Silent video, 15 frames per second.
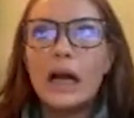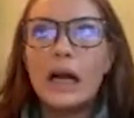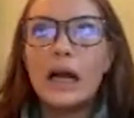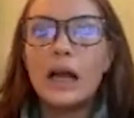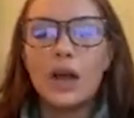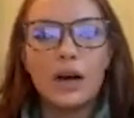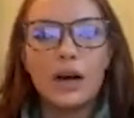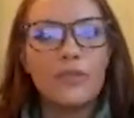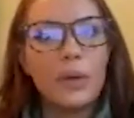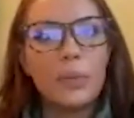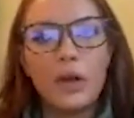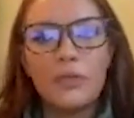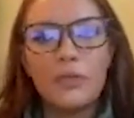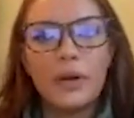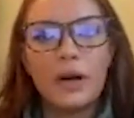a lot of
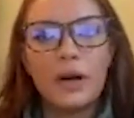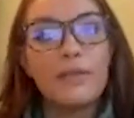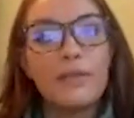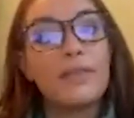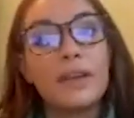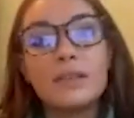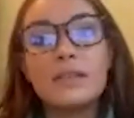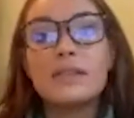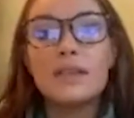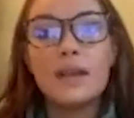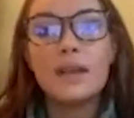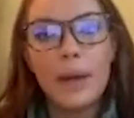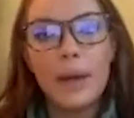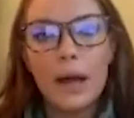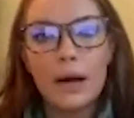people have been on the fence
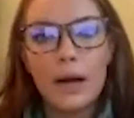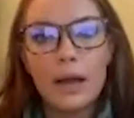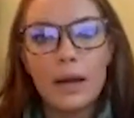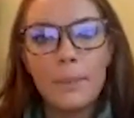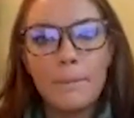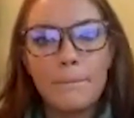about it,